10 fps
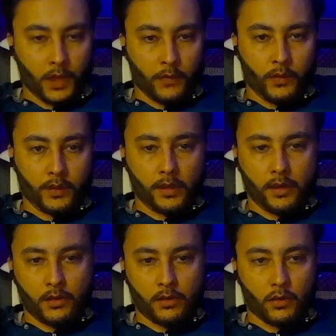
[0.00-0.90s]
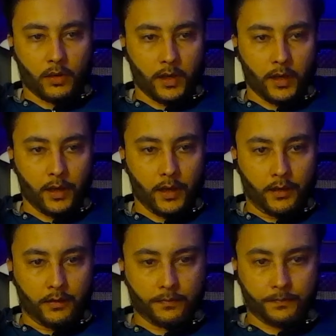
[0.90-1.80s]
Everything is okay.
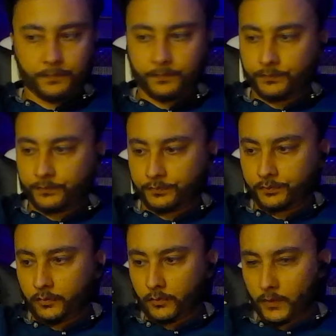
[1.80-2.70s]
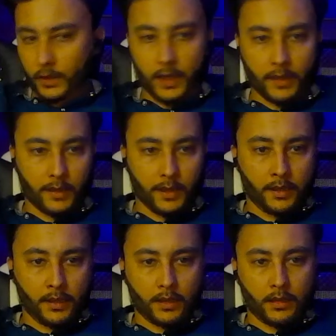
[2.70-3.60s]
I
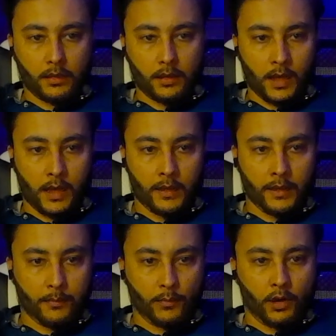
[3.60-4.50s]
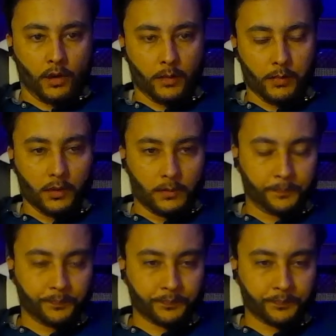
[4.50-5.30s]
think I am audible.